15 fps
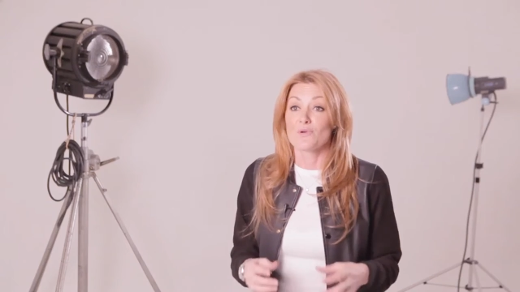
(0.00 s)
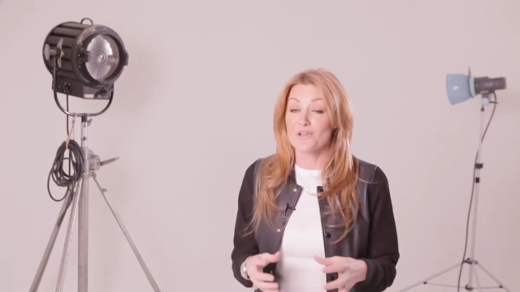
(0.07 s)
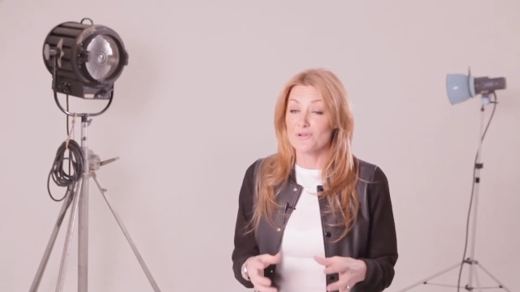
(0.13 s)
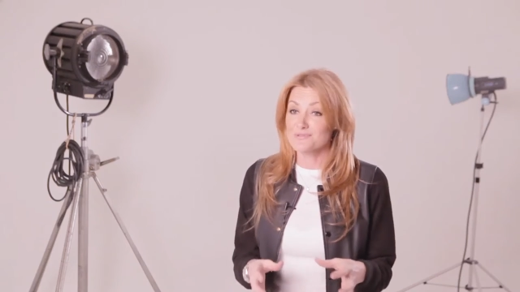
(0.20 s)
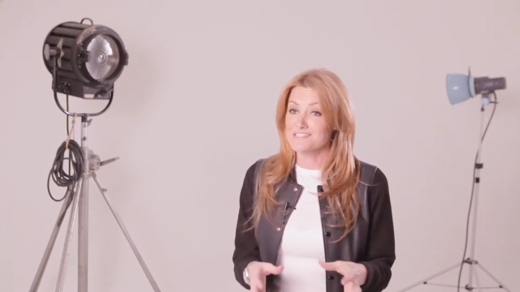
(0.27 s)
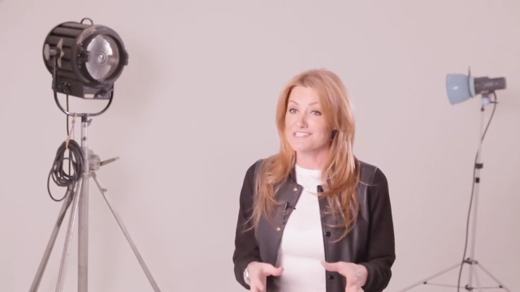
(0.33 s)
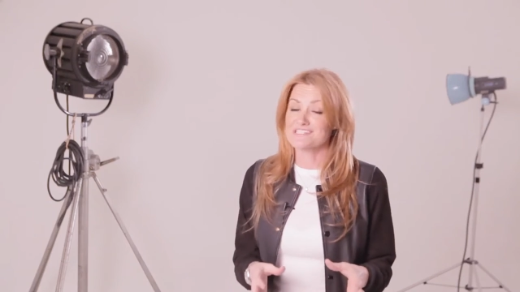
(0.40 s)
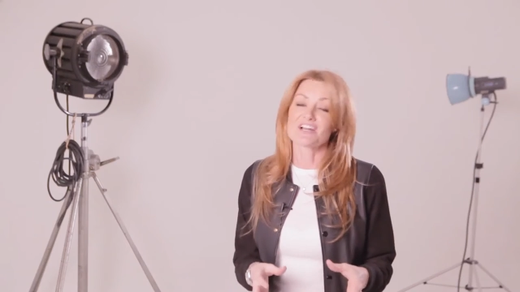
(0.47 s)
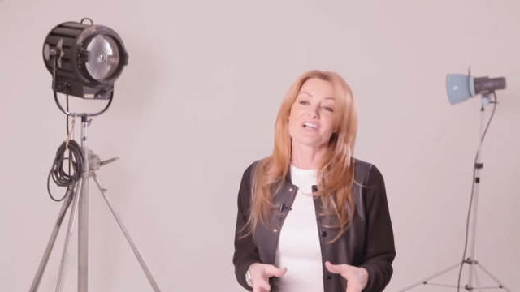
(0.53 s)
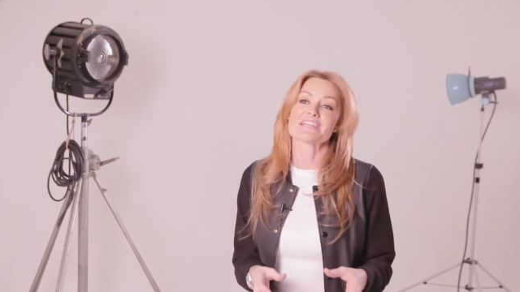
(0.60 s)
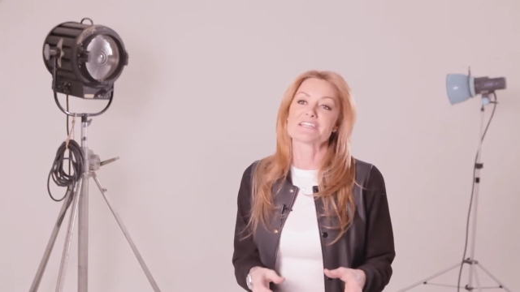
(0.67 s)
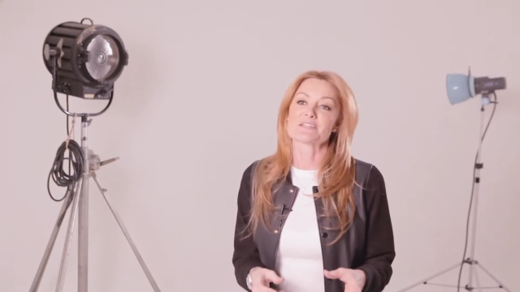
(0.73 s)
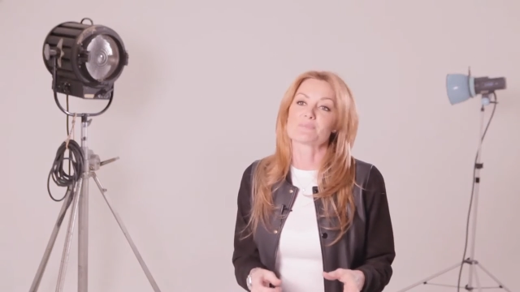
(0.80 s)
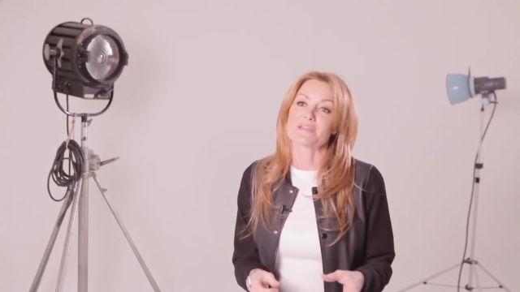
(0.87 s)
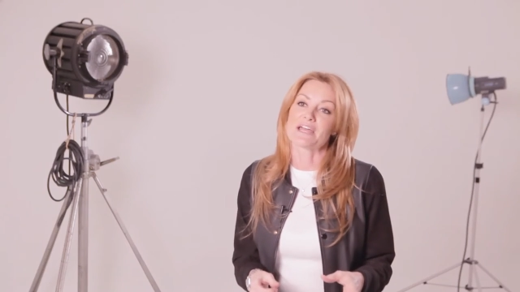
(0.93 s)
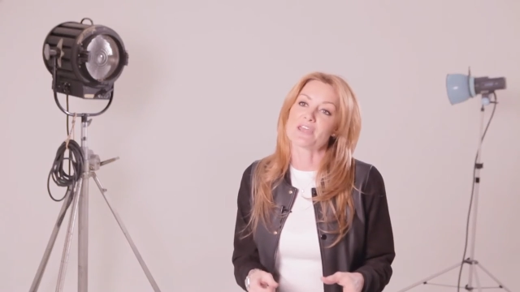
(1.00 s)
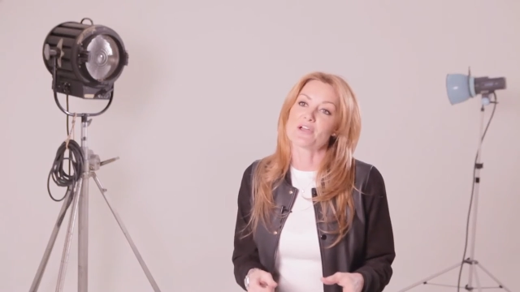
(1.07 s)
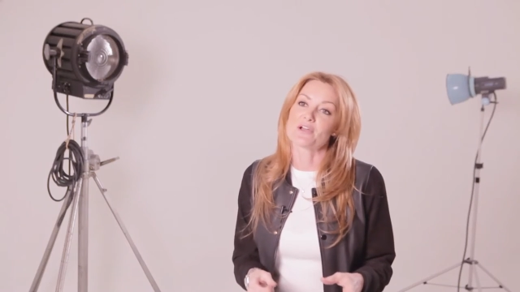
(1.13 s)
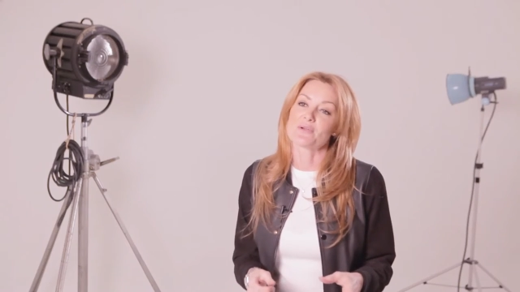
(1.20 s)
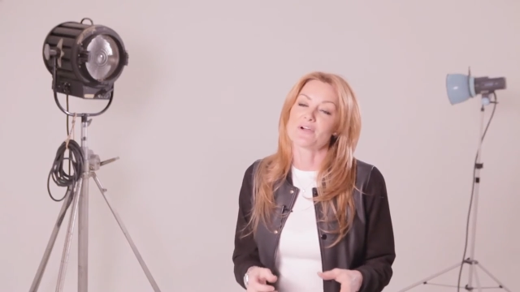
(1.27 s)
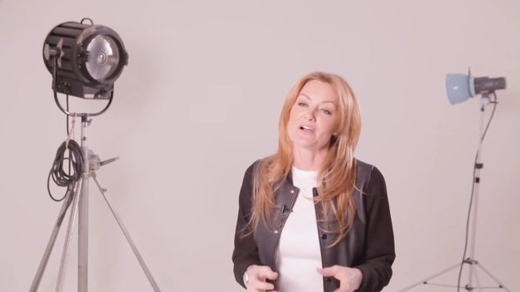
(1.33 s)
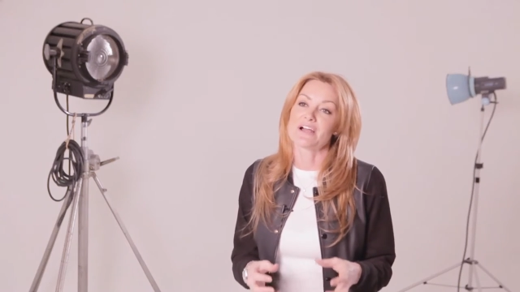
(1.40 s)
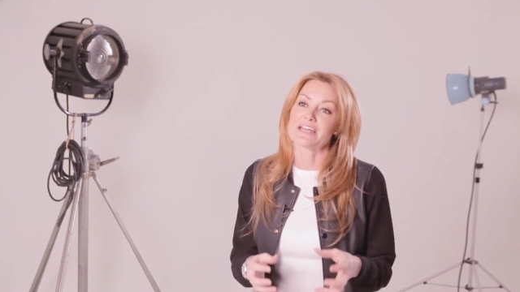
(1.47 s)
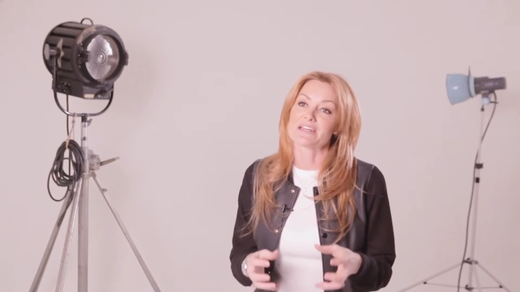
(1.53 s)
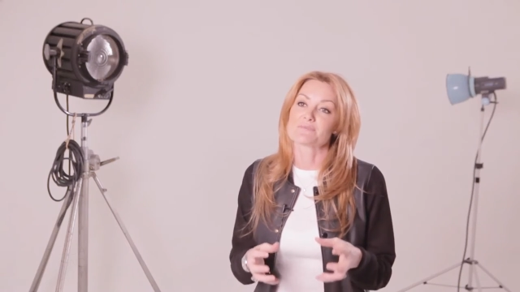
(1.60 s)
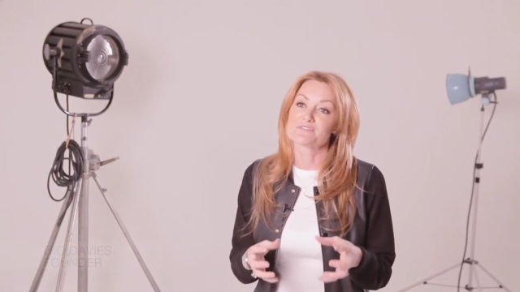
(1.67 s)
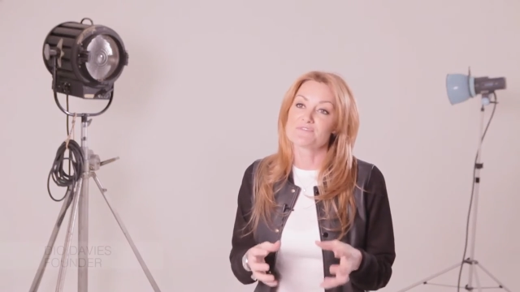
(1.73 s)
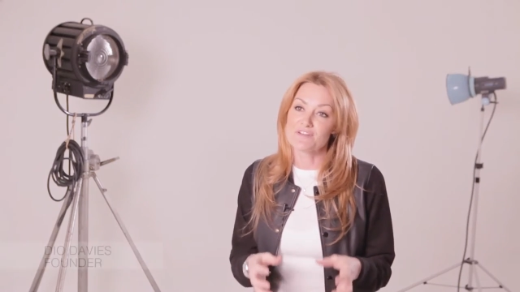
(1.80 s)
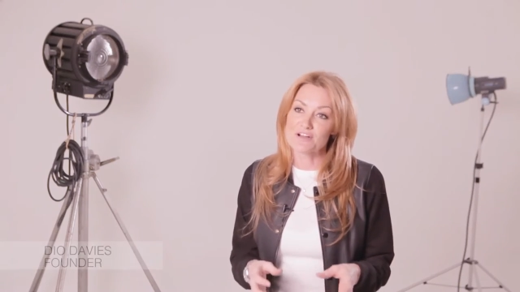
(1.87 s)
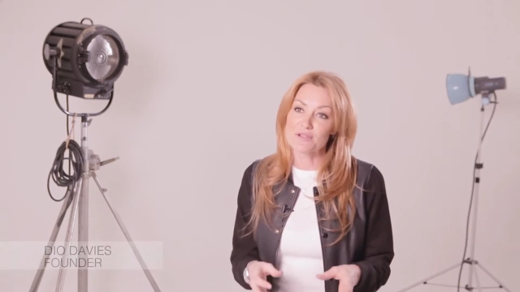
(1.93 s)
When I was designing the piano,
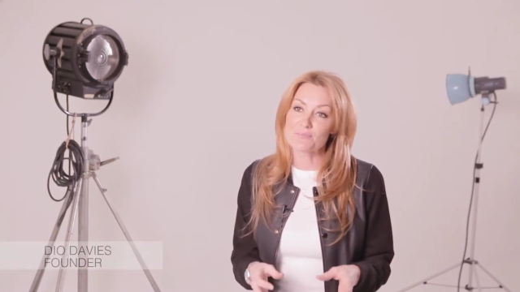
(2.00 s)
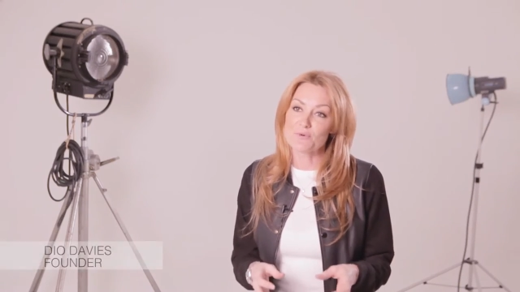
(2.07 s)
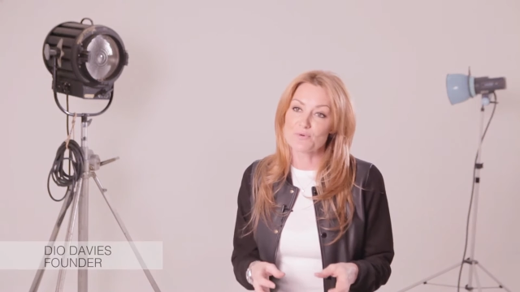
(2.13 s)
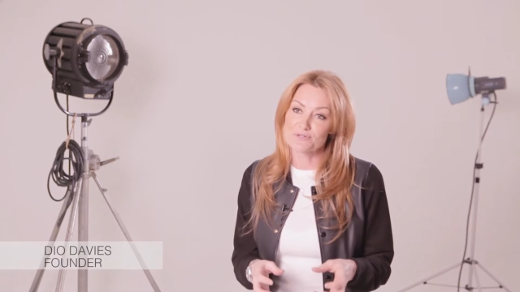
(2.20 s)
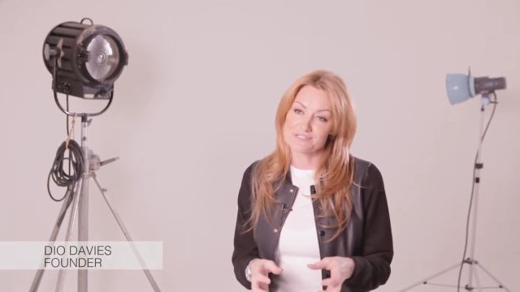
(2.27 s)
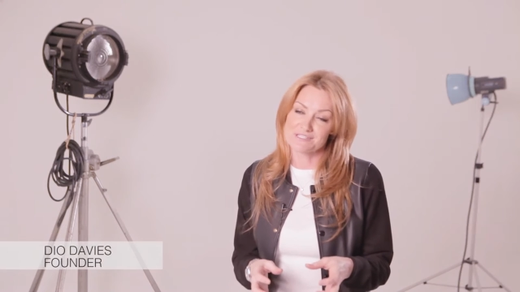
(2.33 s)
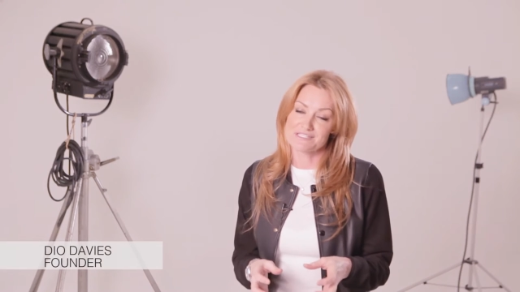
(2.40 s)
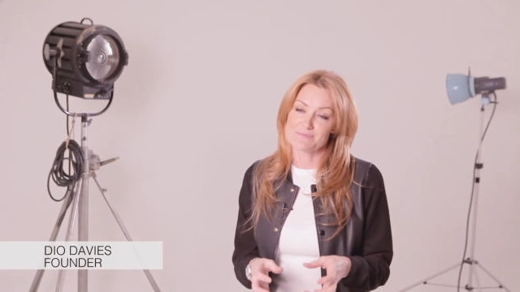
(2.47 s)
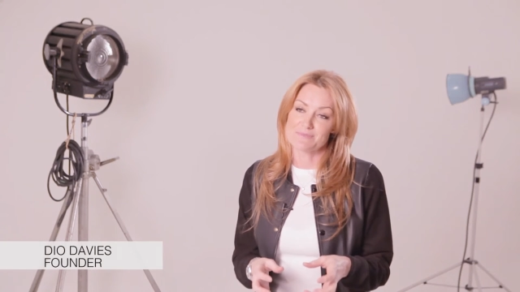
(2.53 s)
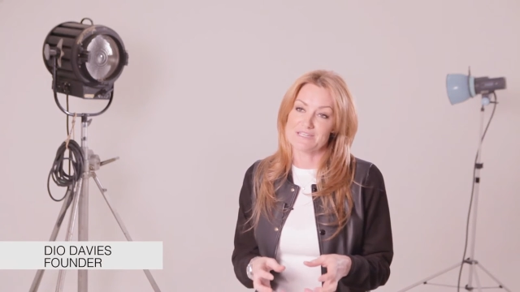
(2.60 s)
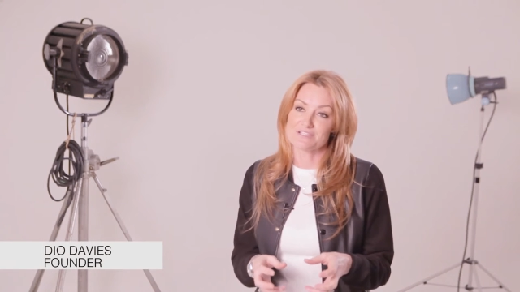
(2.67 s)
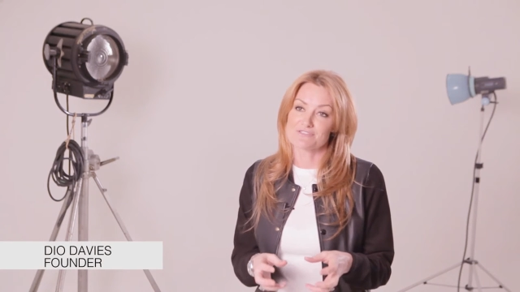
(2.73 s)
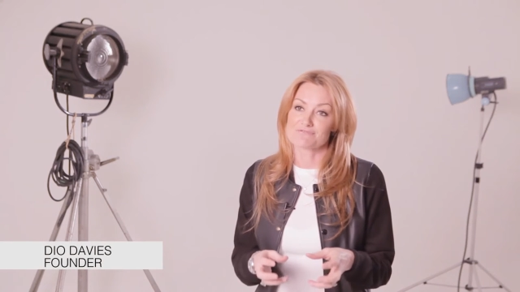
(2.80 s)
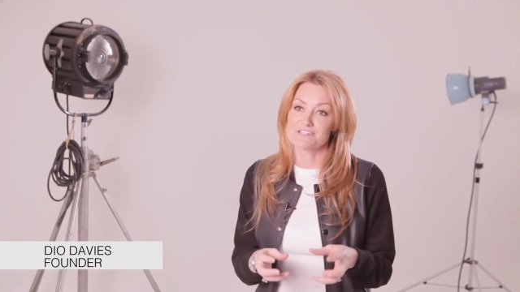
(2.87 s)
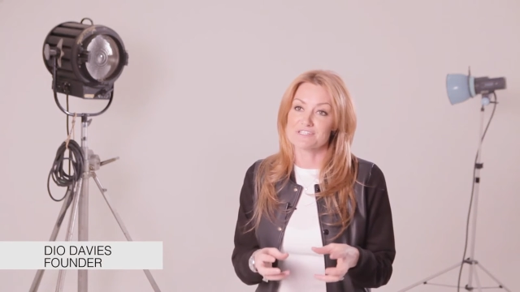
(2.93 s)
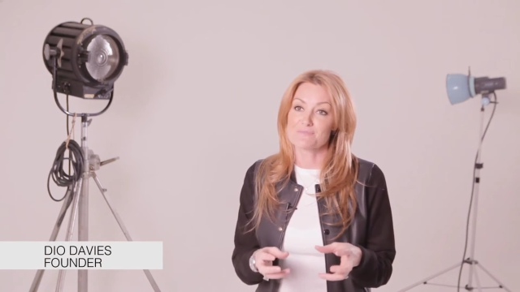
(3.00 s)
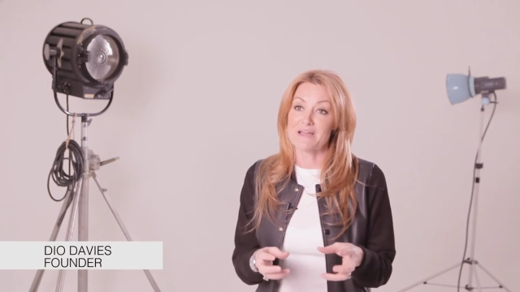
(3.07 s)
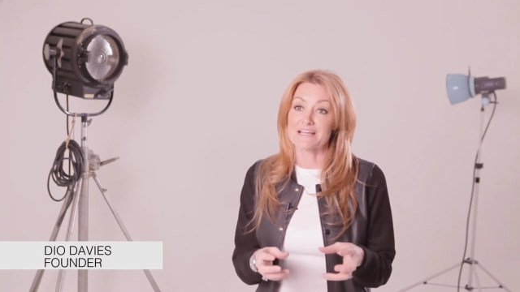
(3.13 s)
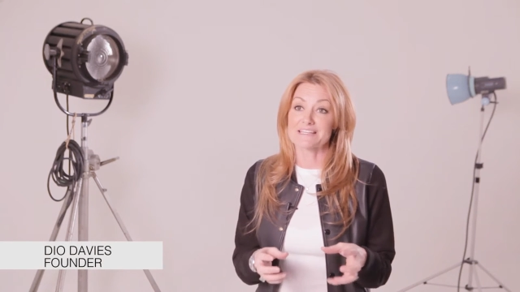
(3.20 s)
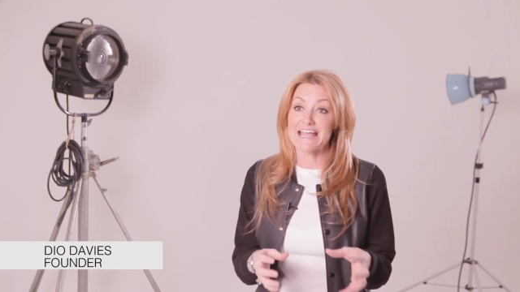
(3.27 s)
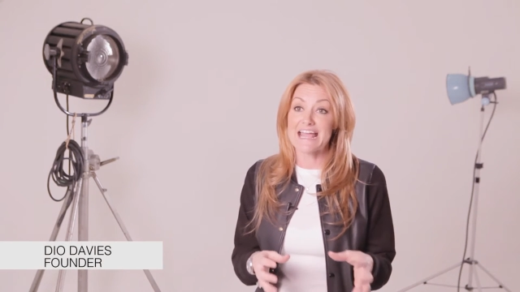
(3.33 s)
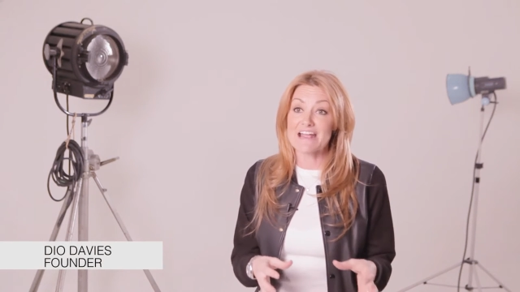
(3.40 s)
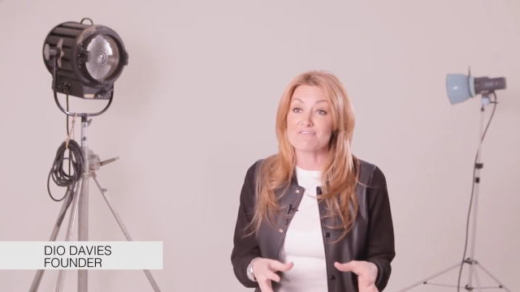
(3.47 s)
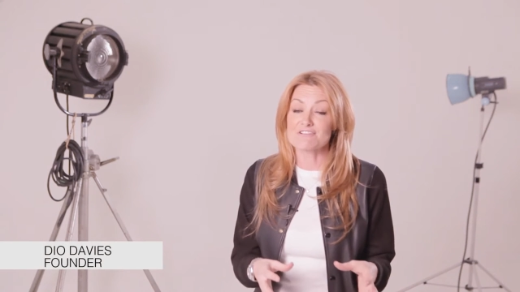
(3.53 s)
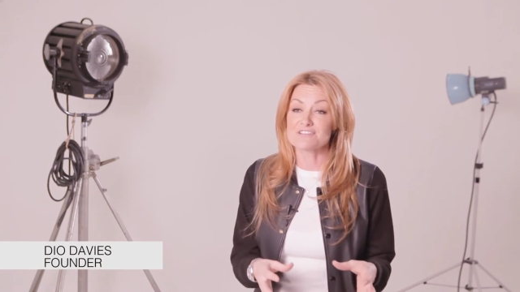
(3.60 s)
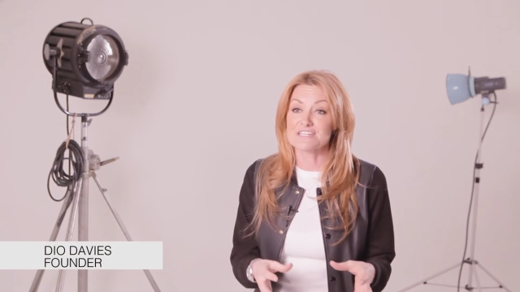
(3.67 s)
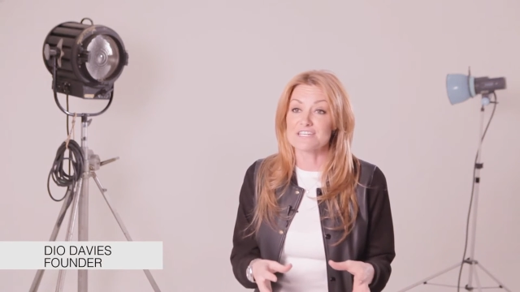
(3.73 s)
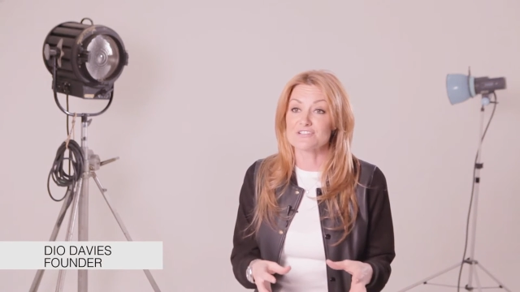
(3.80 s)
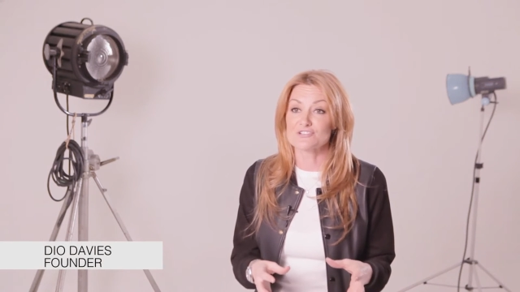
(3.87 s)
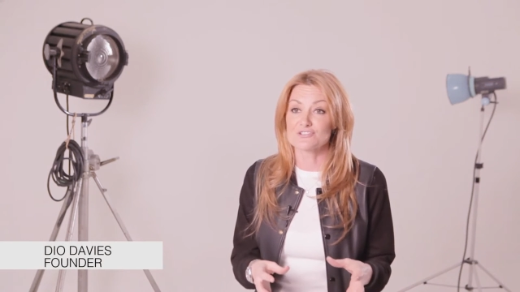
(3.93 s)
it was very important to me to respect the
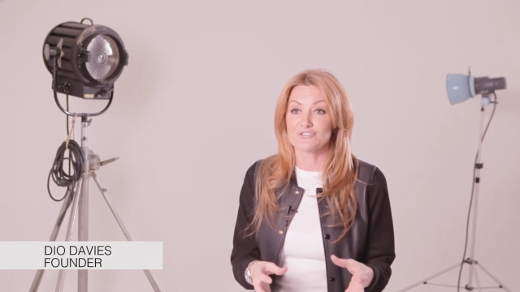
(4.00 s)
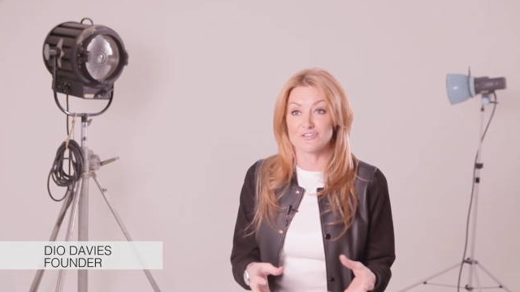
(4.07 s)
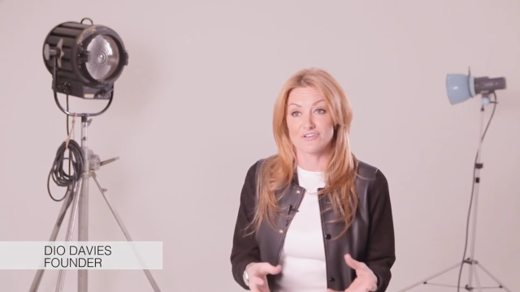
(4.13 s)
heritage